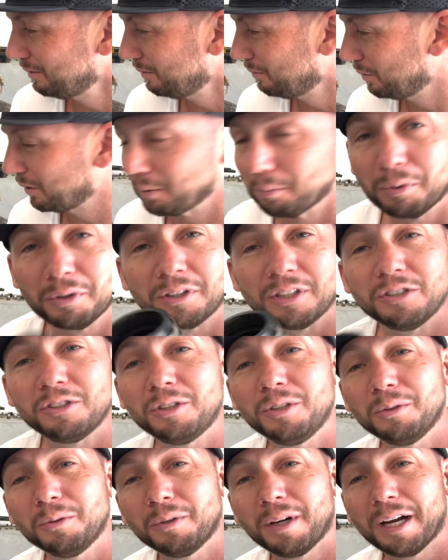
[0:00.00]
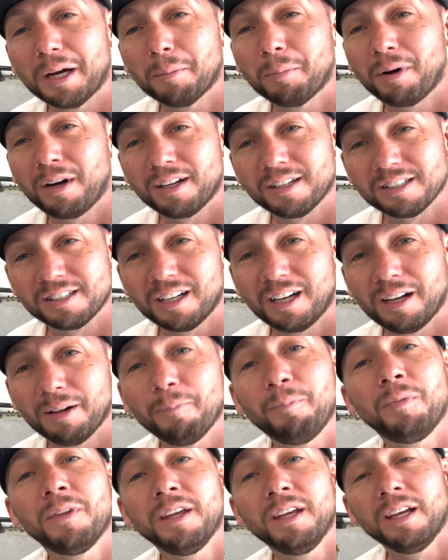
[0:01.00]
We'll put these 2 AirPods on
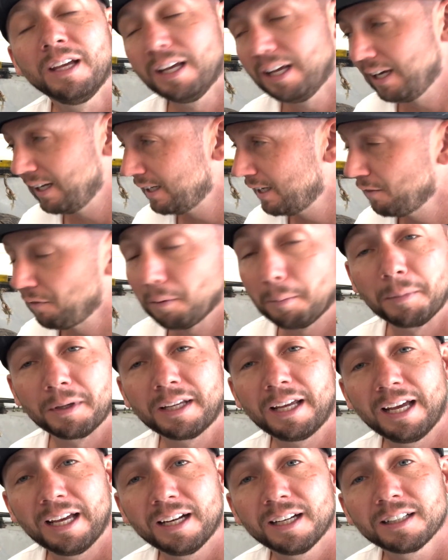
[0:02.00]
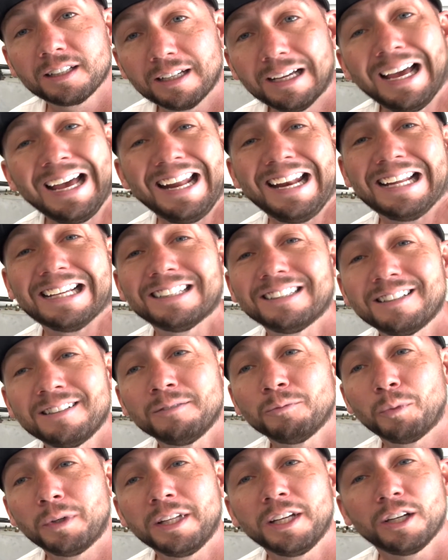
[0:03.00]
and give our mechanic points
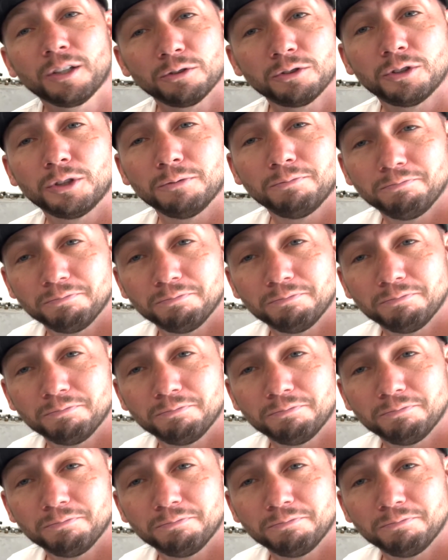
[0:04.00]
when he goes to